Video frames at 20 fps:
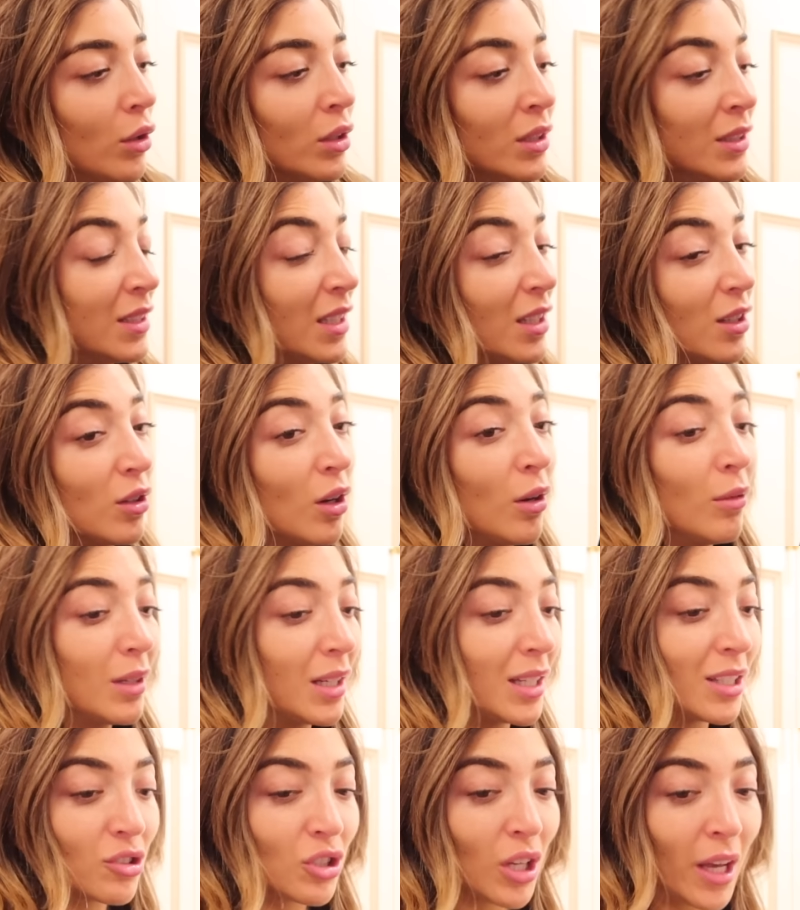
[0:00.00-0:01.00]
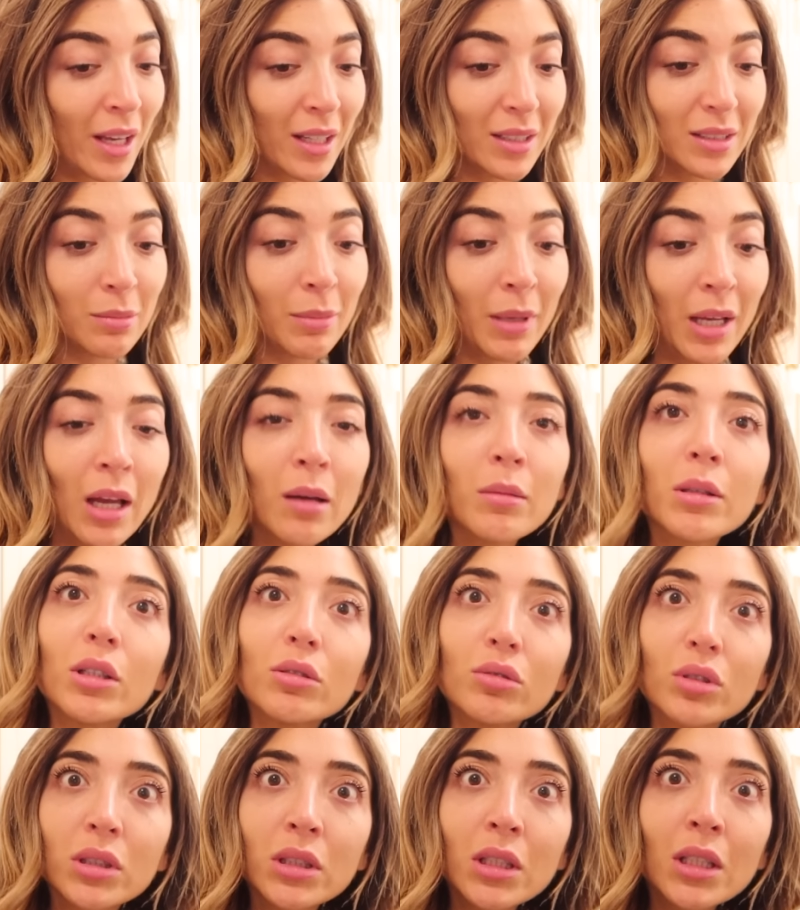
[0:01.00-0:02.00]
honestly you don't need jackets in Miami
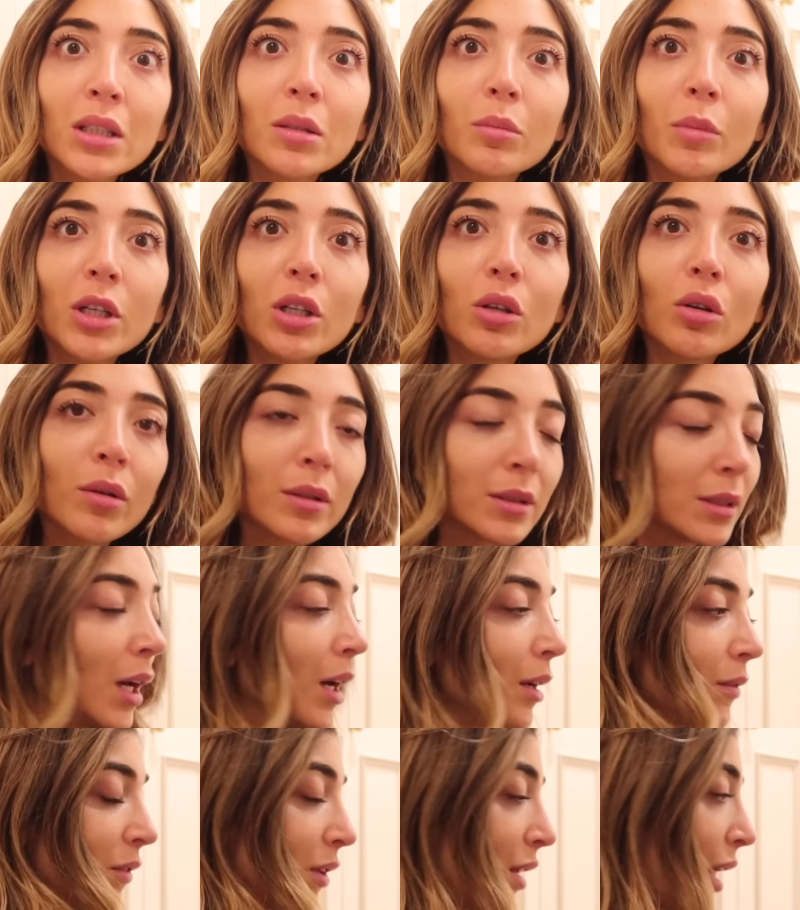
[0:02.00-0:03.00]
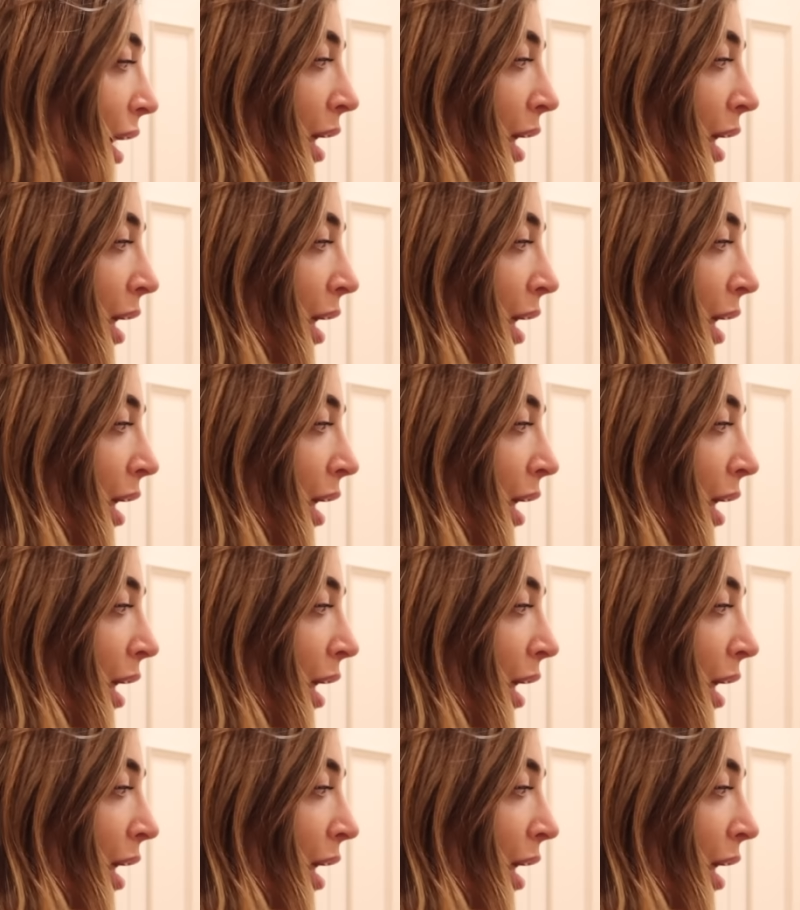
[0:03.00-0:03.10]
you just need them when you go inside for the